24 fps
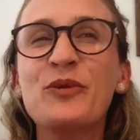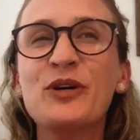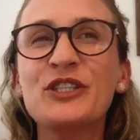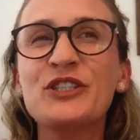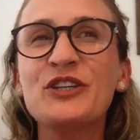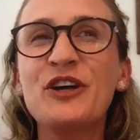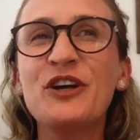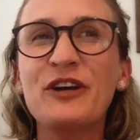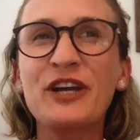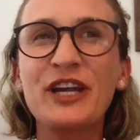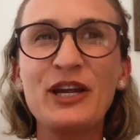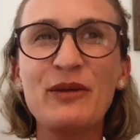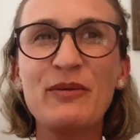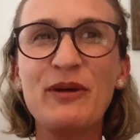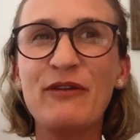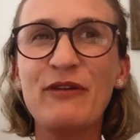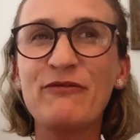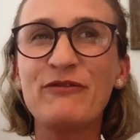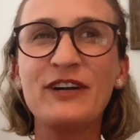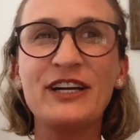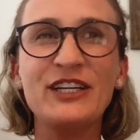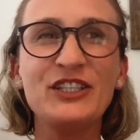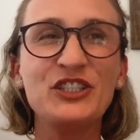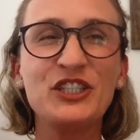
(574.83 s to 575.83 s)
we're talking
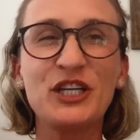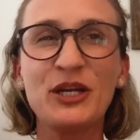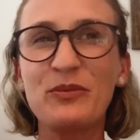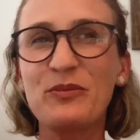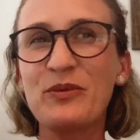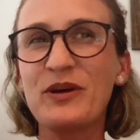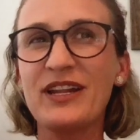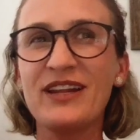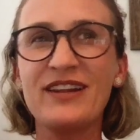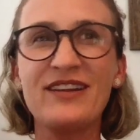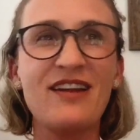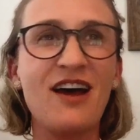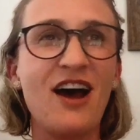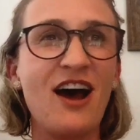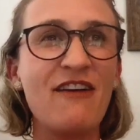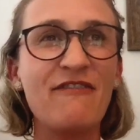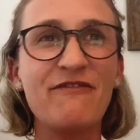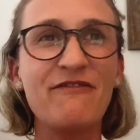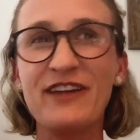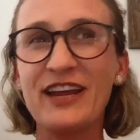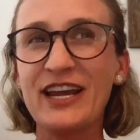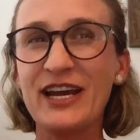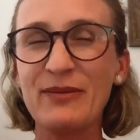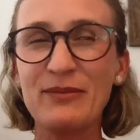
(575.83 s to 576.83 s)
about friendship with
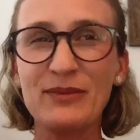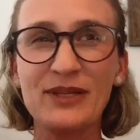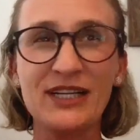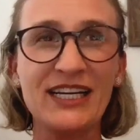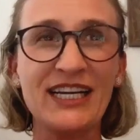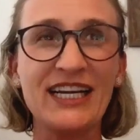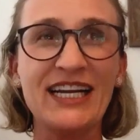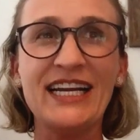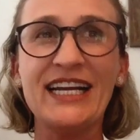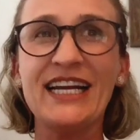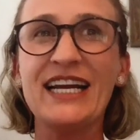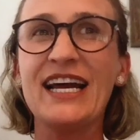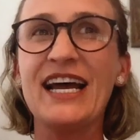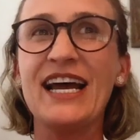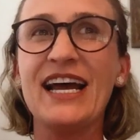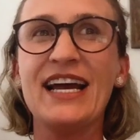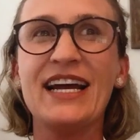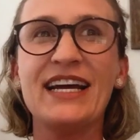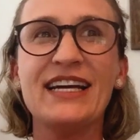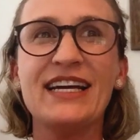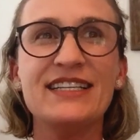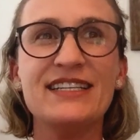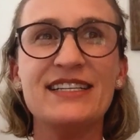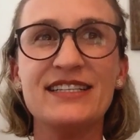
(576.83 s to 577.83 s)
not family,
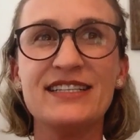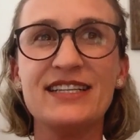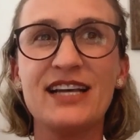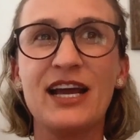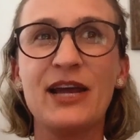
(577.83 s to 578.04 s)
and